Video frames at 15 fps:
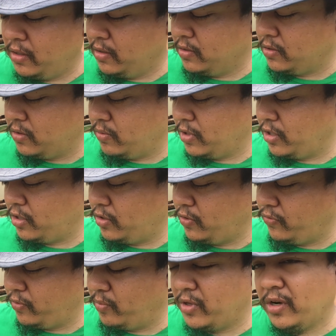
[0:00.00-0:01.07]
So we're going to go
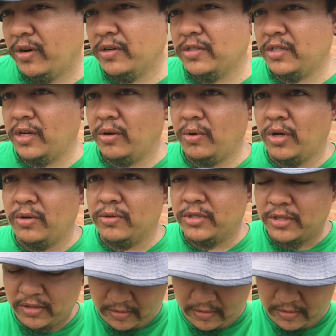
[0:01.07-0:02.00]
from there and see how it goes.